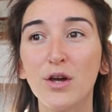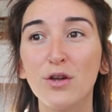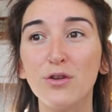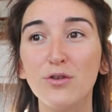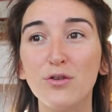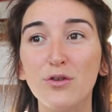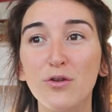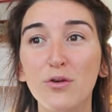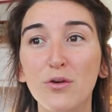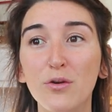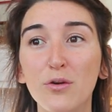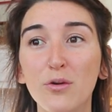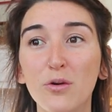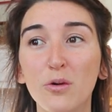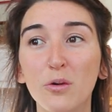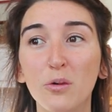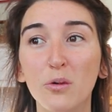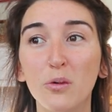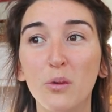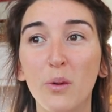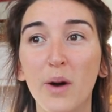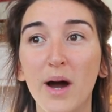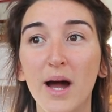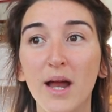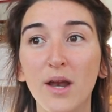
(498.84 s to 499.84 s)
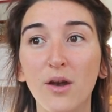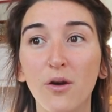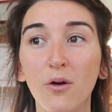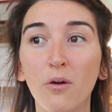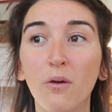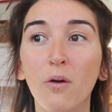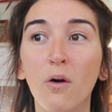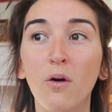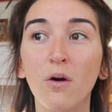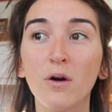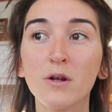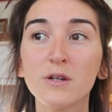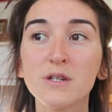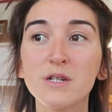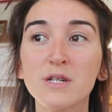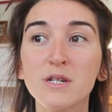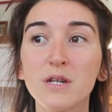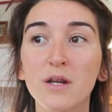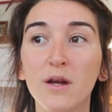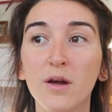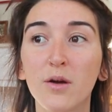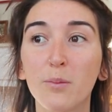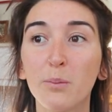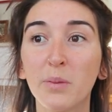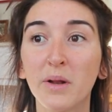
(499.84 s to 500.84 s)
you are not
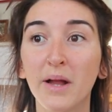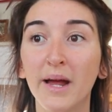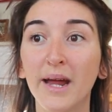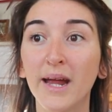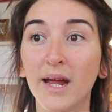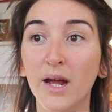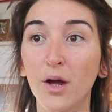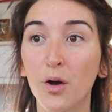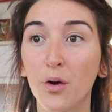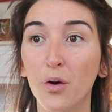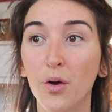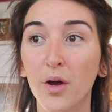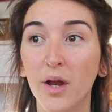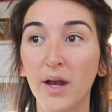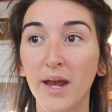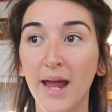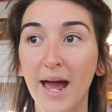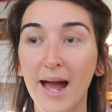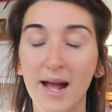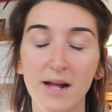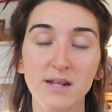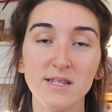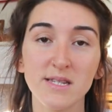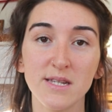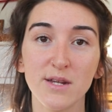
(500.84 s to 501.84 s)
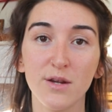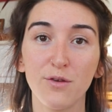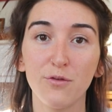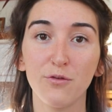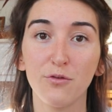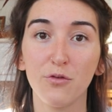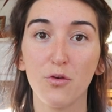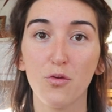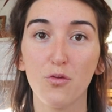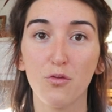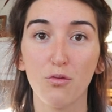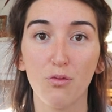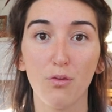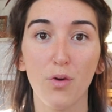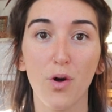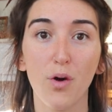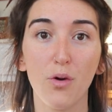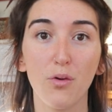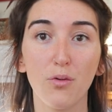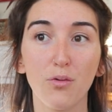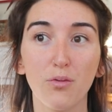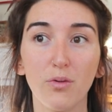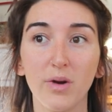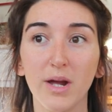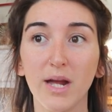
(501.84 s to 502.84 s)
playing an active
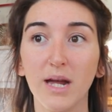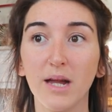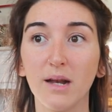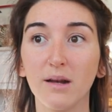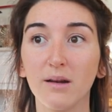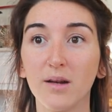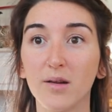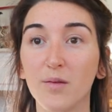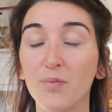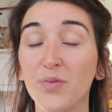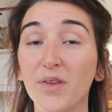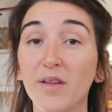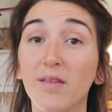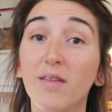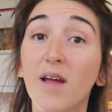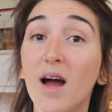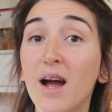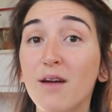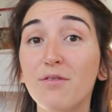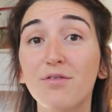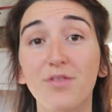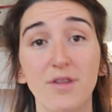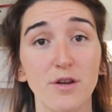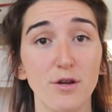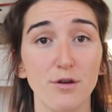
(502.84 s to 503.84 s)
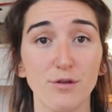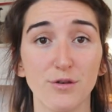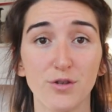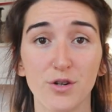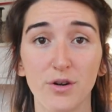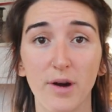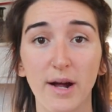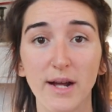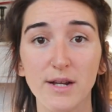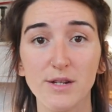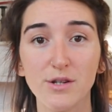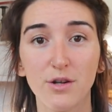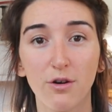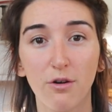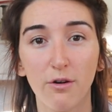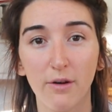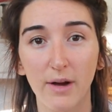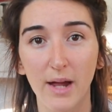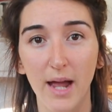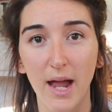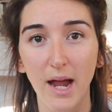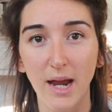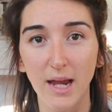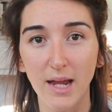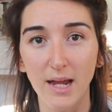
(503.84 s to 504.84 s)
role in the life that you're trying to
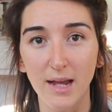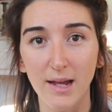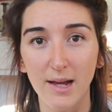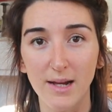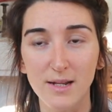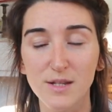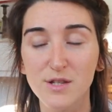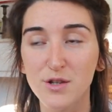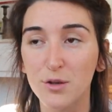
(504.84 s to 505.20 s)
create here.